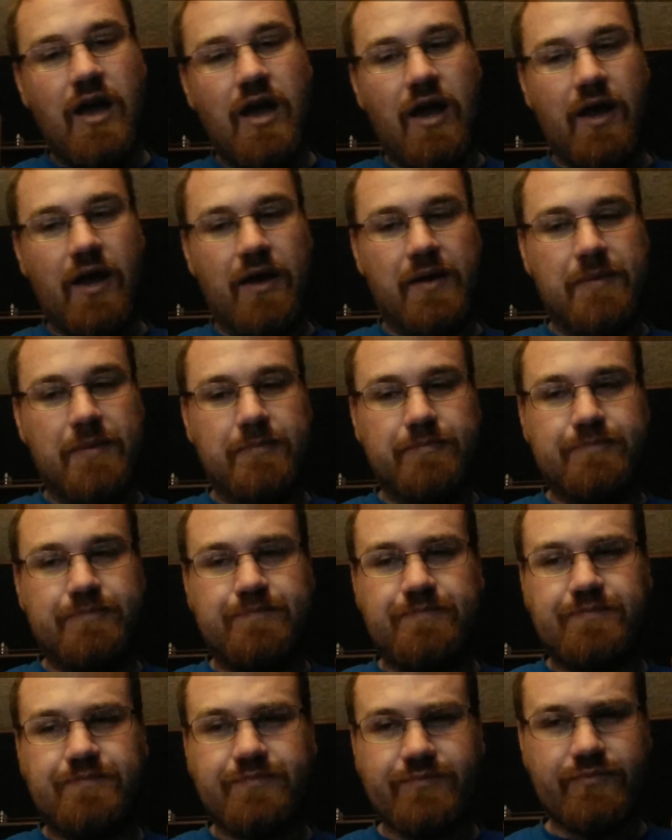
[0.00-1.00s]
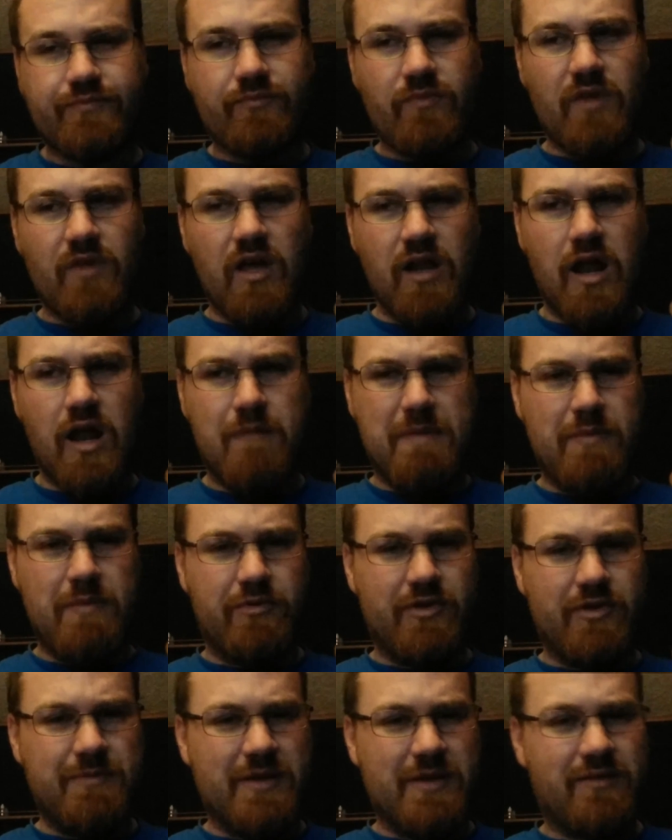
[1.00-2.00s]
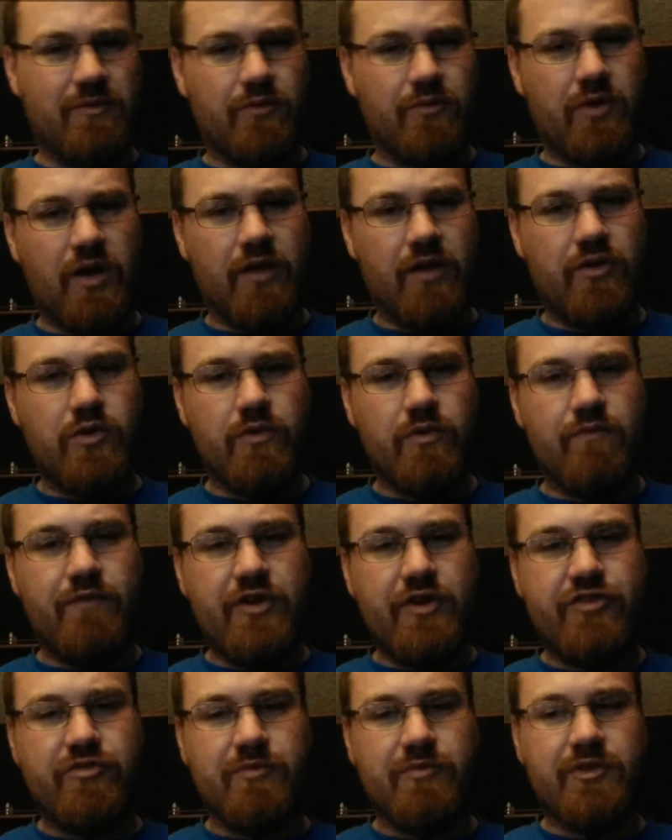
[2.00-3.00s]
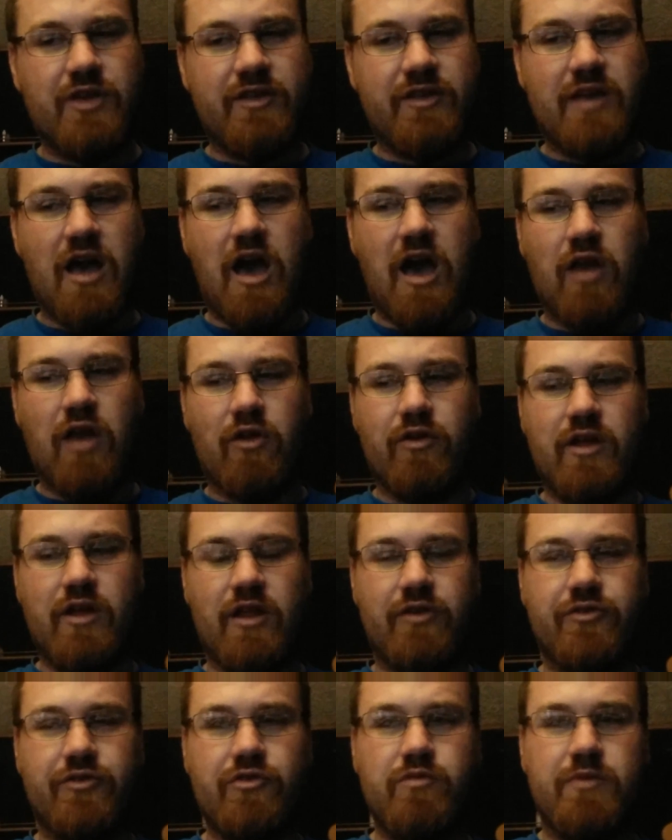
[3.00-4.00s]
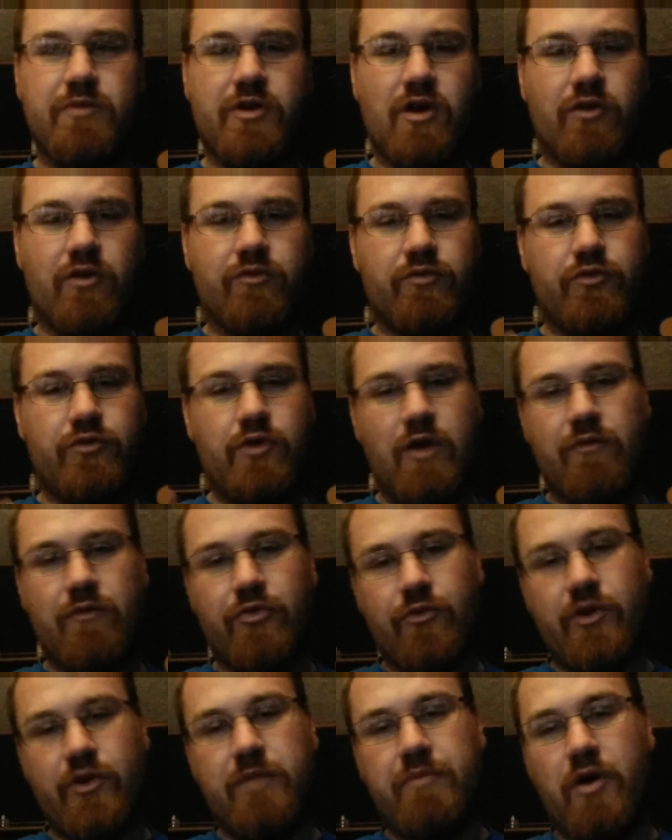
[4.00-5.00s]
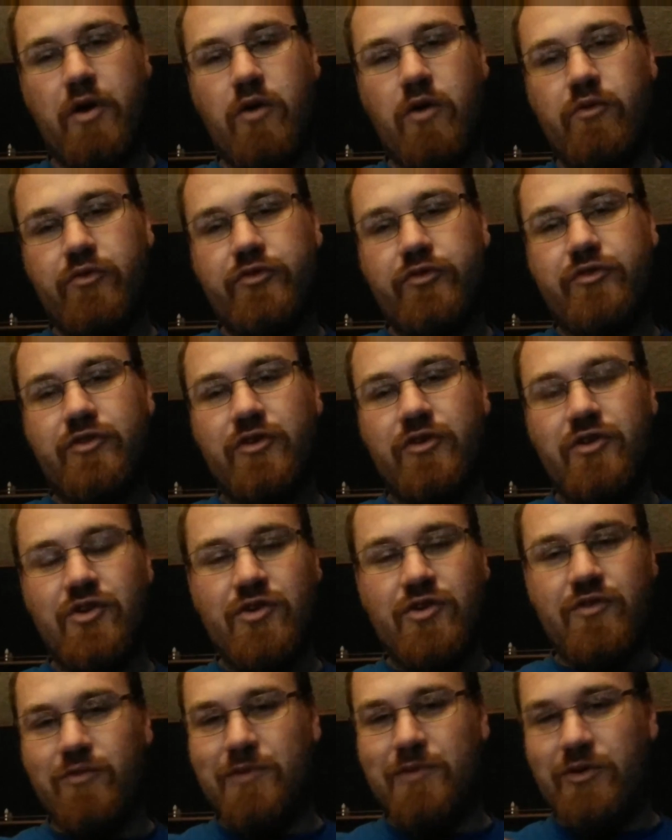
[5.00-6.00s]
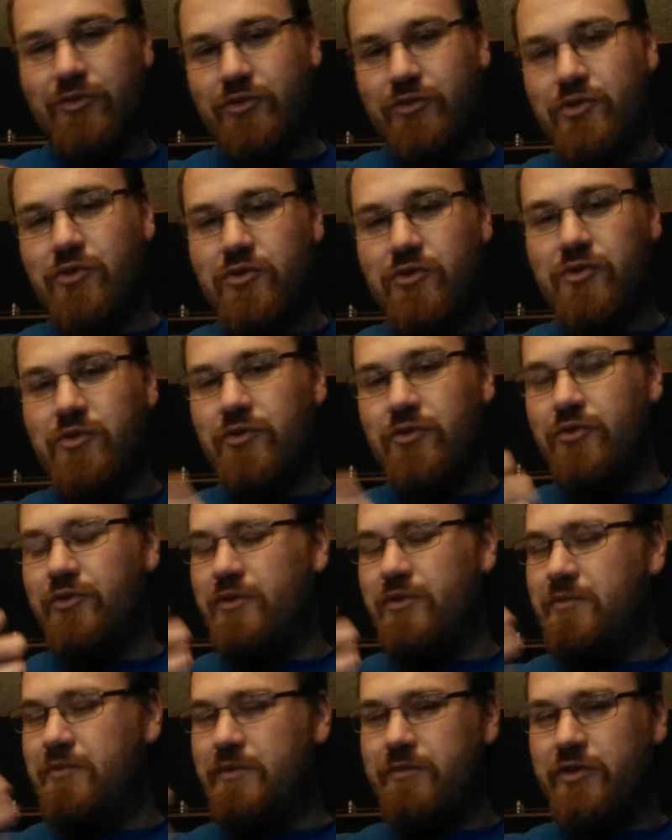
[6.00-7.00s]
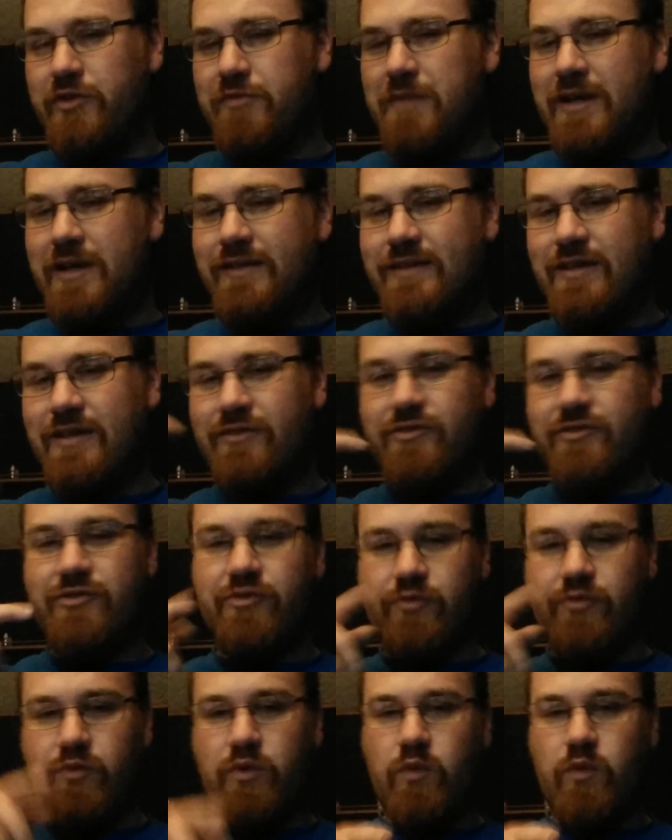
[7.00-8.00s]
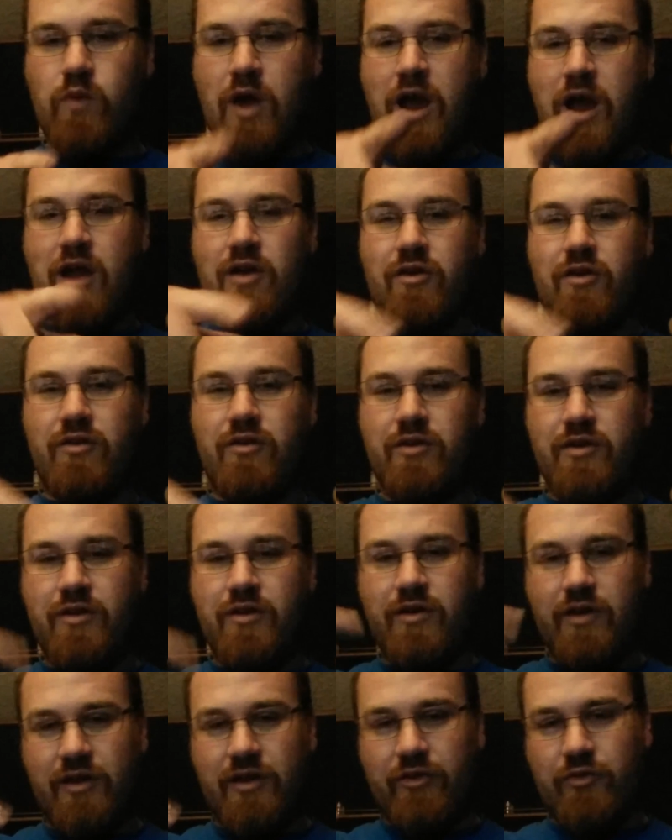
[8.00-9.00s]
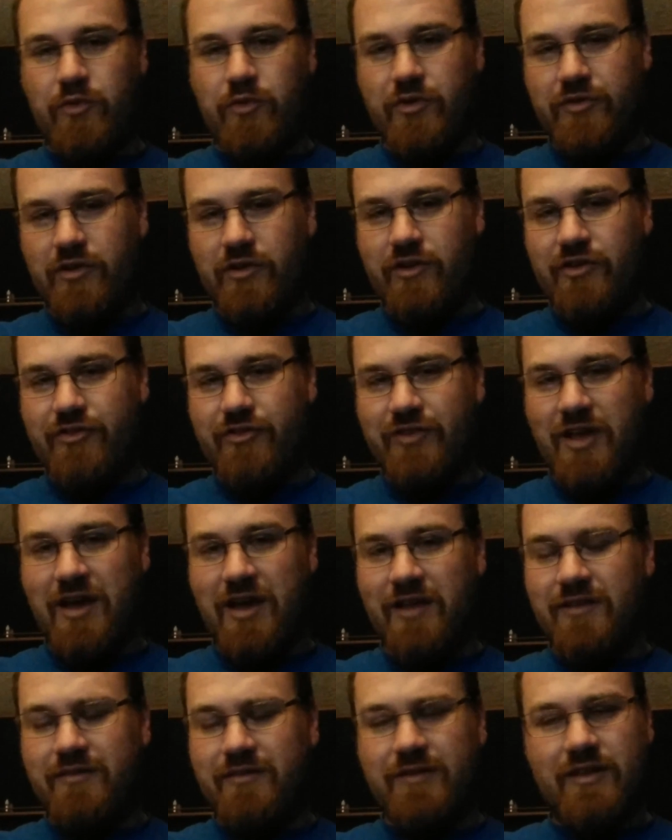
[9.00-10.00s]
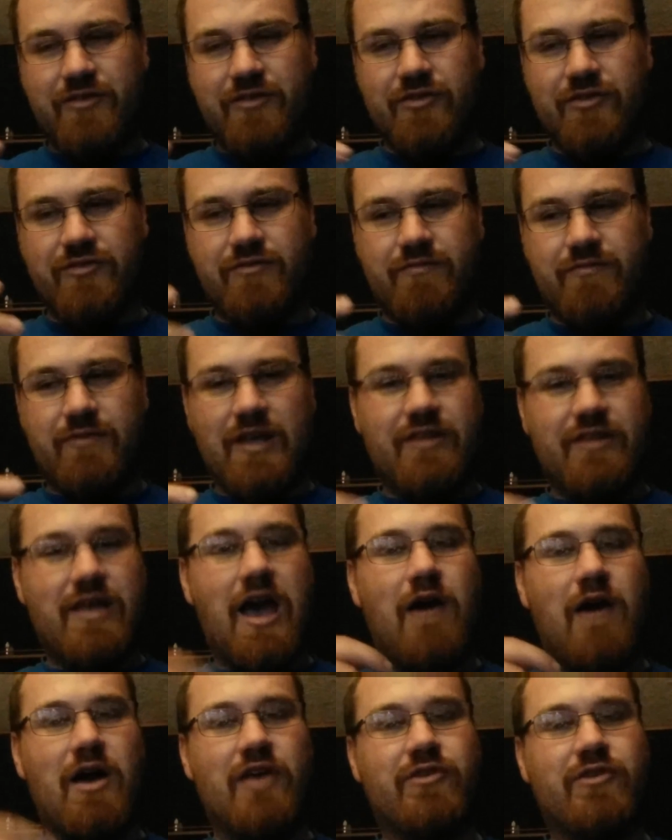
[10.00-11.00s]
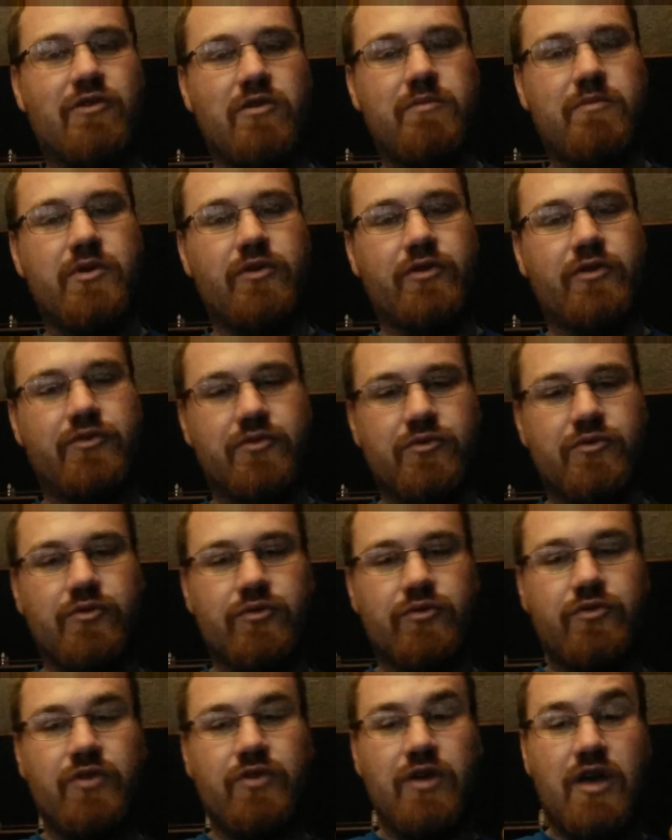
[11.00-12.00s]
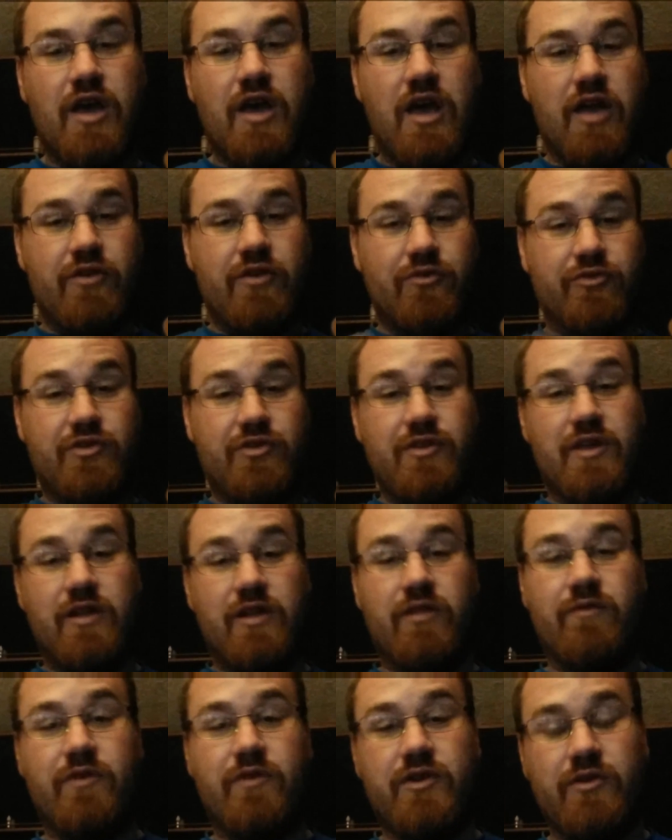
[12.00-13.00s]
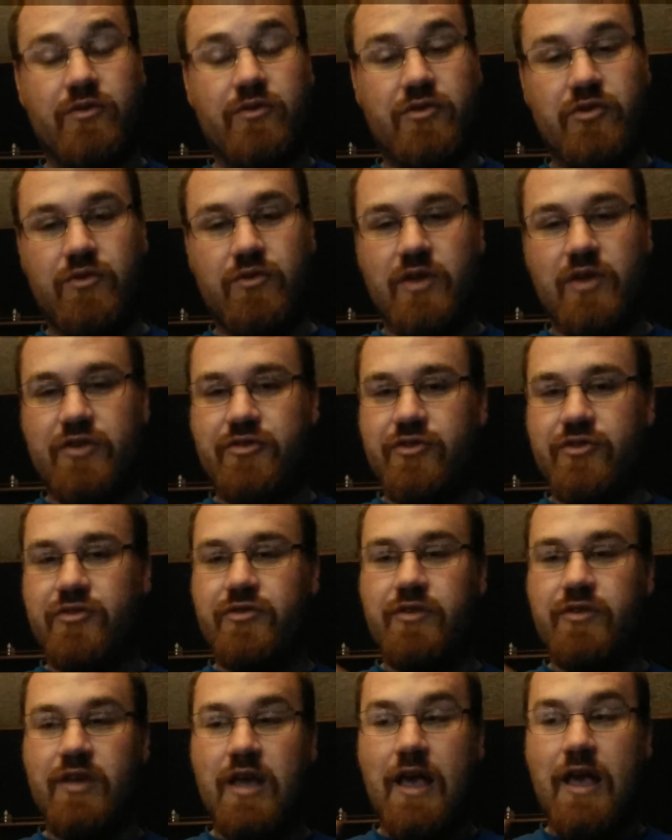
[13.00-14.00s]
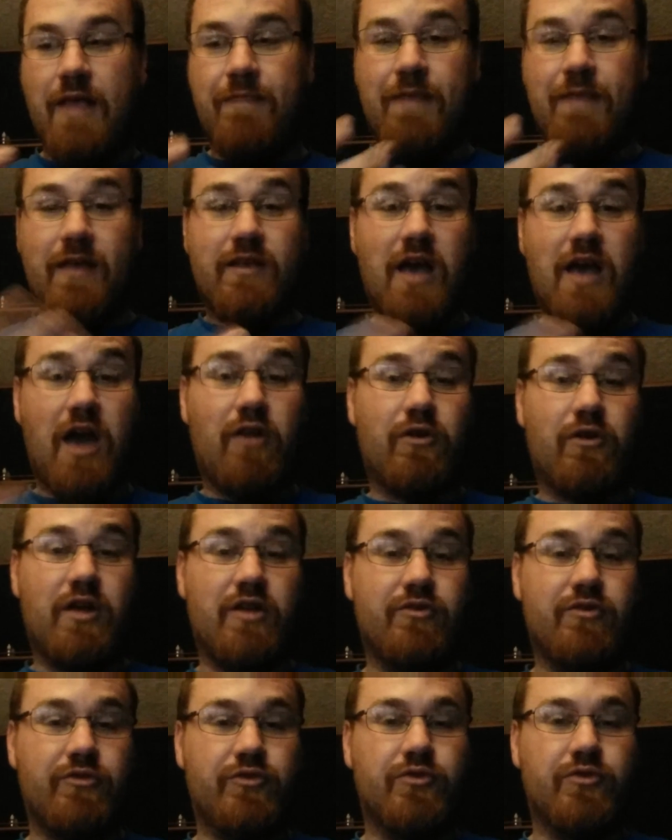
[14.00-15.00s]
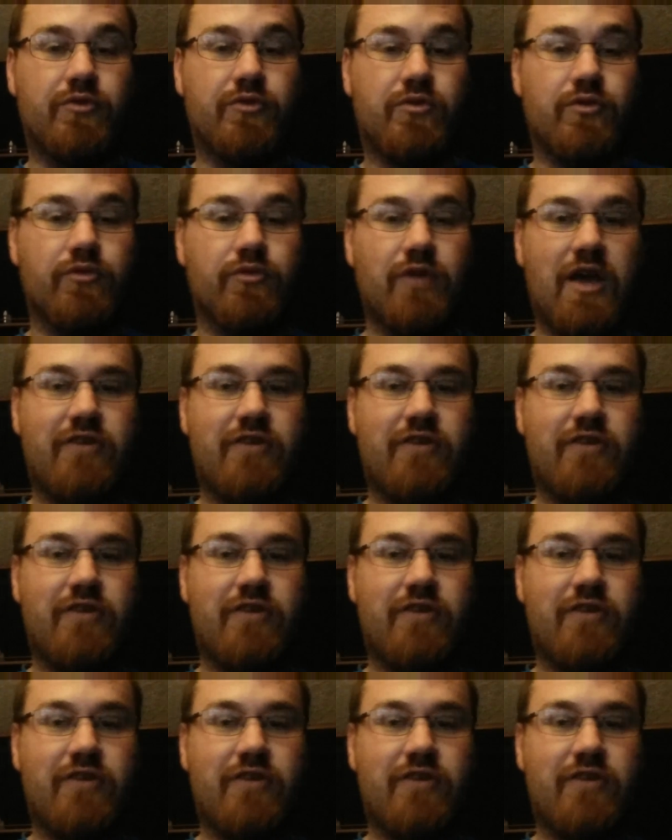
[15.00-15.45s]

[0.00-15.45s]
A lot of people think that's a new invention, but that's how I learned how to do it, because you have 3 posts. If you're gonna build 2 cools, it just makes sense to use 1 wire and twist on each side. That's how I started building duals, and you'll see that in the video too. That's how I learned how to do dual cools.